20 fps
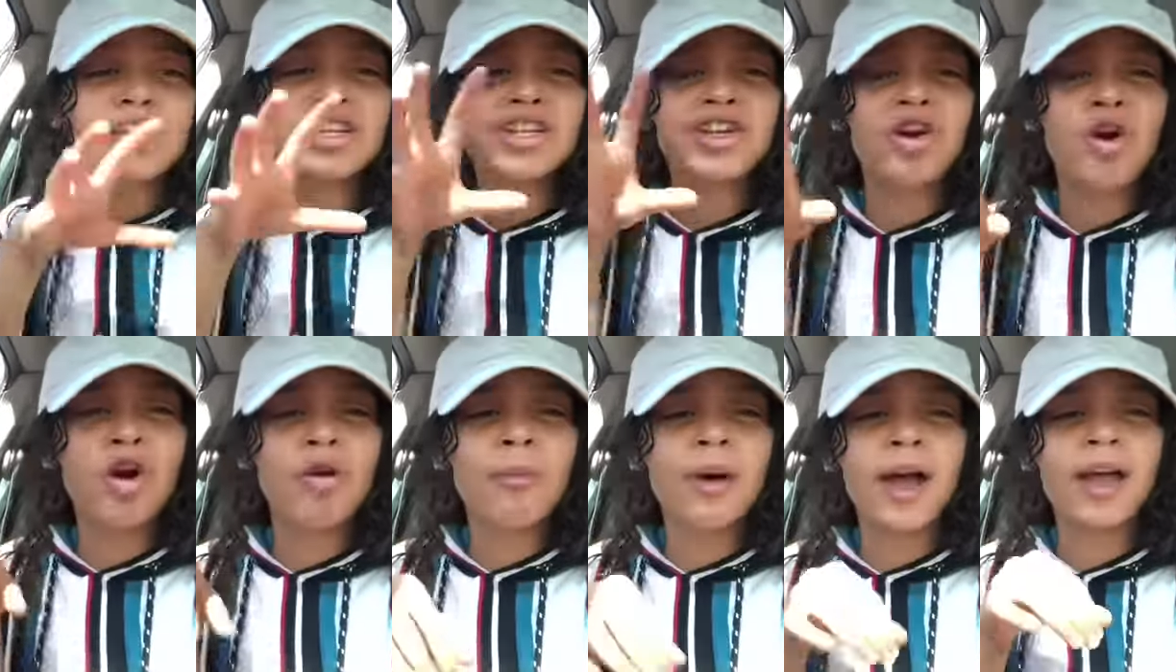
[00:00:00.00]
you
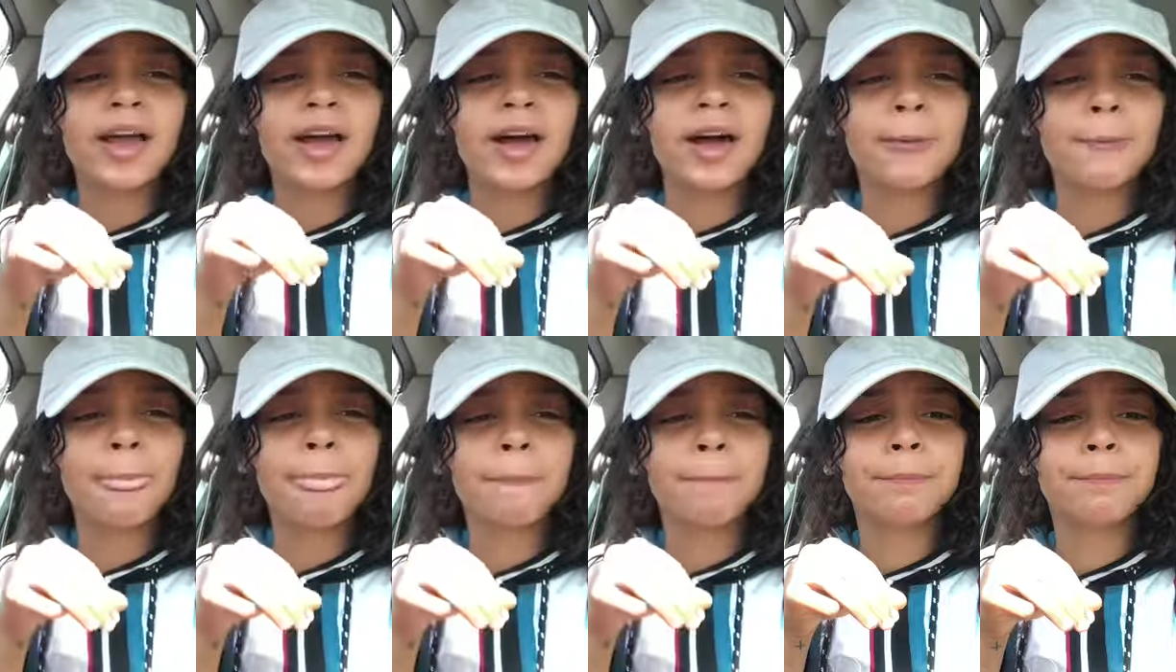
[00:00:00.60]
know, all my
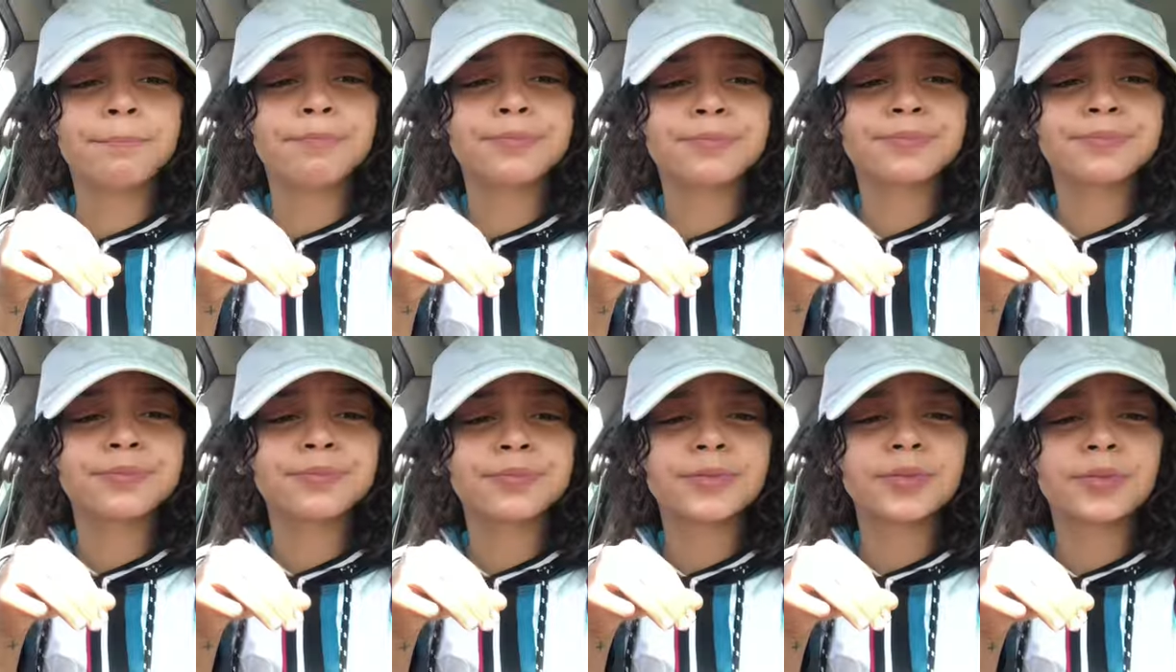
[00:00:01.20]
uh,
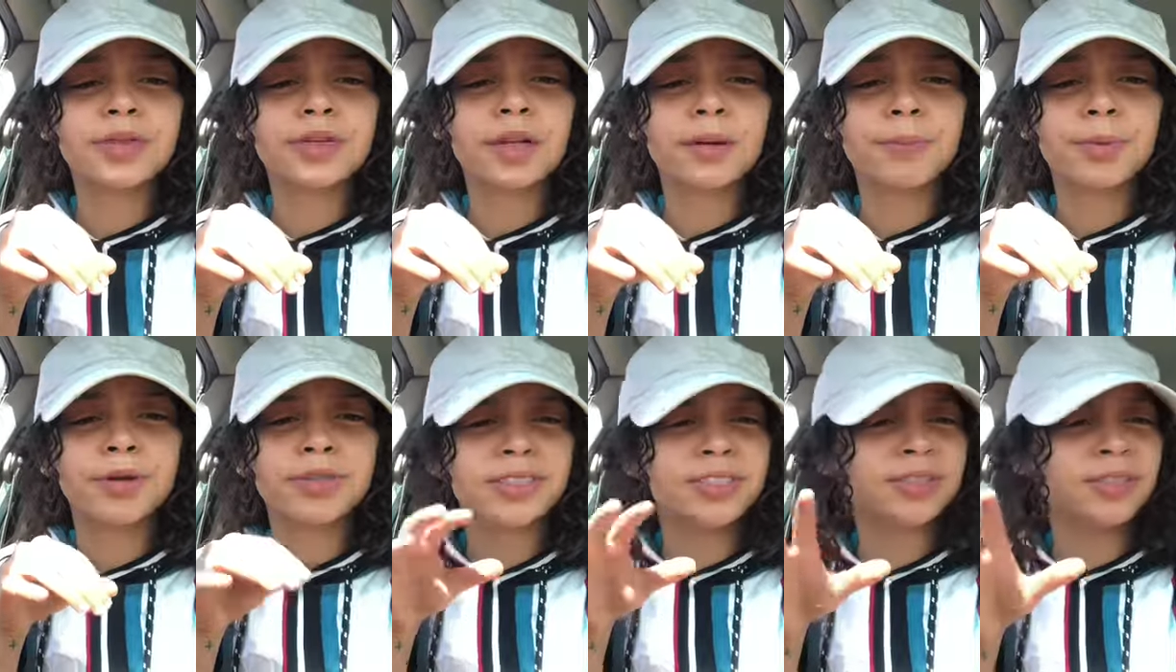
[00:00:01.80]

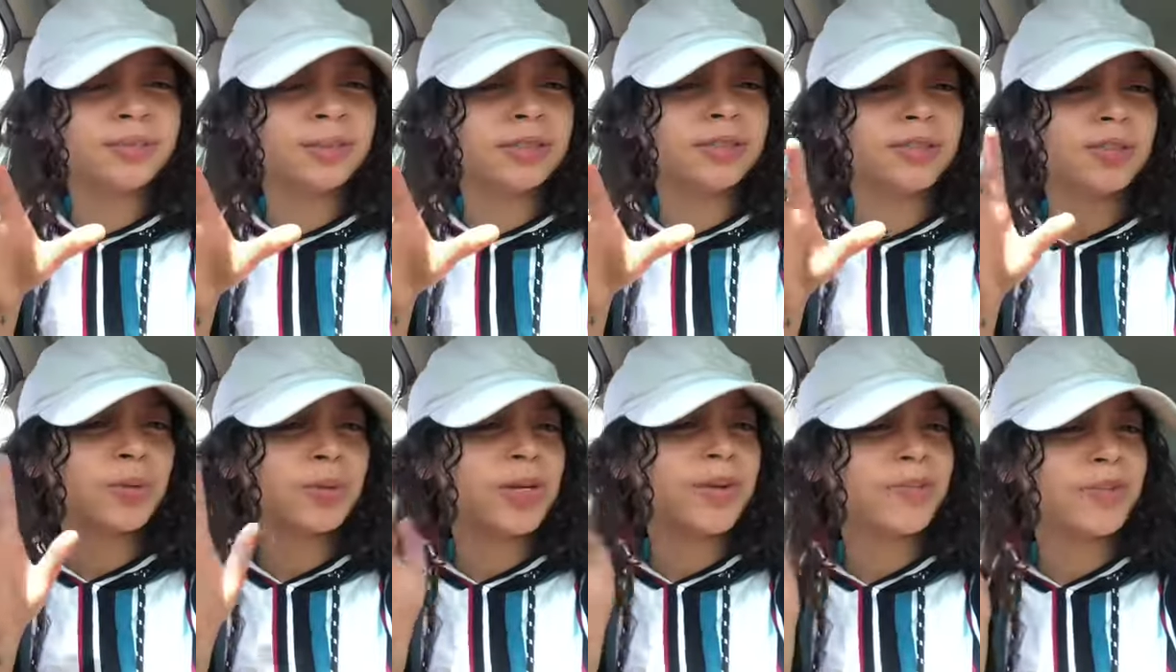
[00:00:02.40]

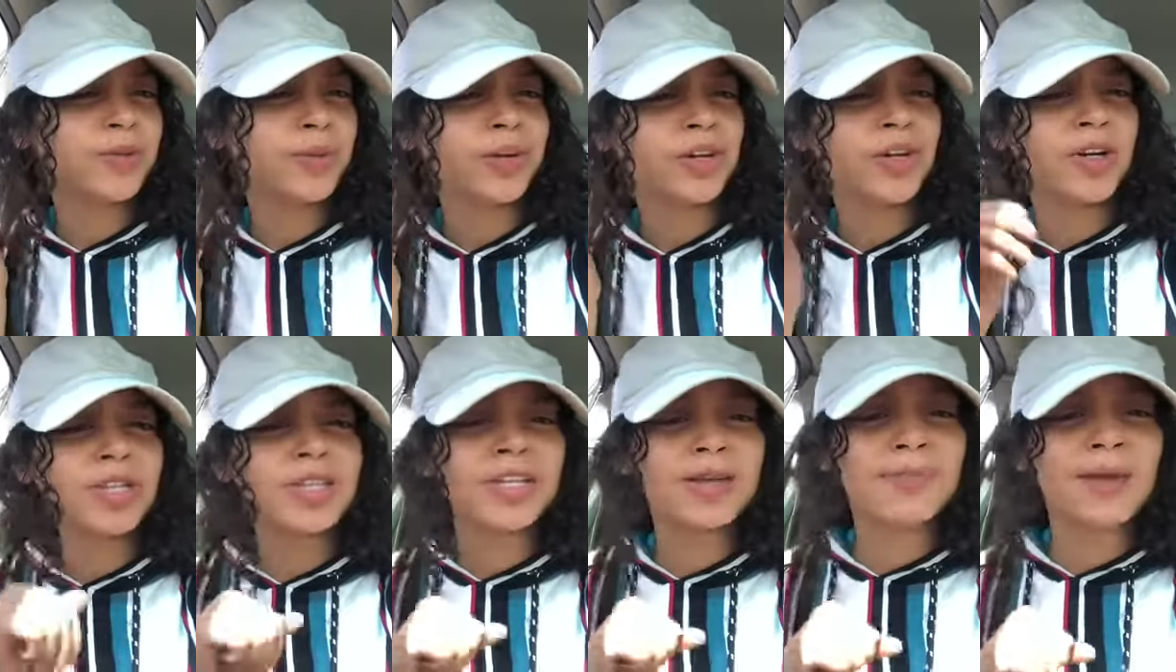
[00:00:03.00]
participants or whatever you want
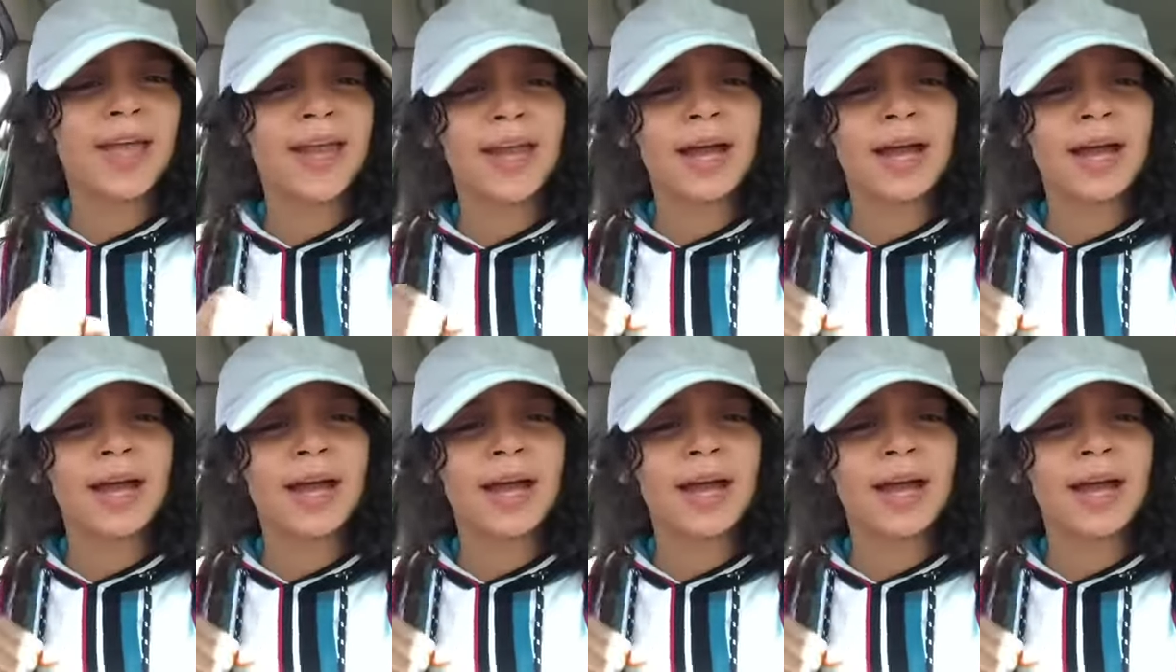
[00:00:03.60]
to call them,